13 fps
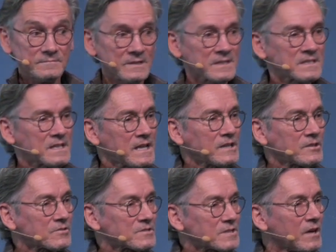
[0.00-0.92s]
take
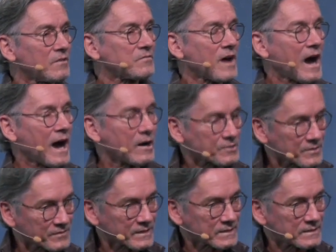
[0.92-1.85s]
yourself out
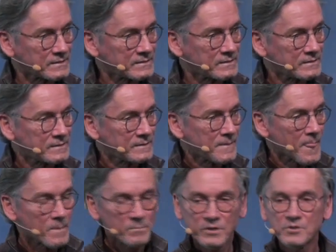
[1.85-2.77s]
of it.
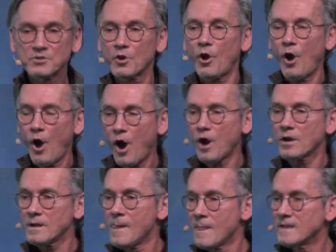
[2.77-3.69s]
Because your
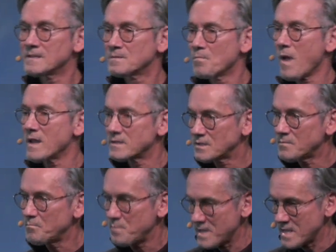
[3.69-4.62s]
heart is meant to
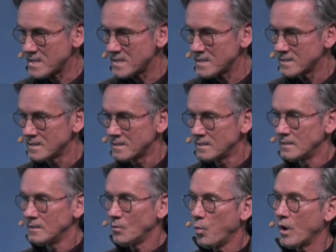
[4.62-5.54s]
be
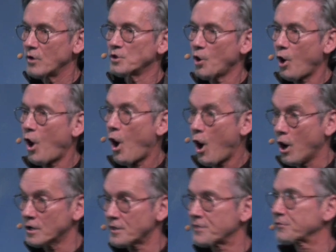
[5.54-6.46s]
where your
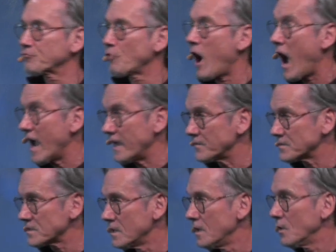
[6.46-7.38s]
heart
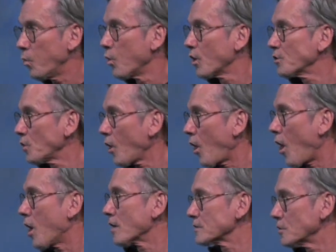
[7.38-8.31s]
thrives, where your
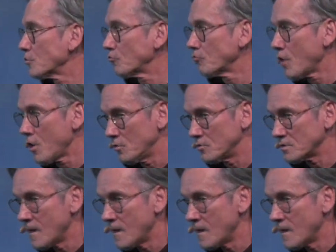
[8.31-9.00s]
heart grows,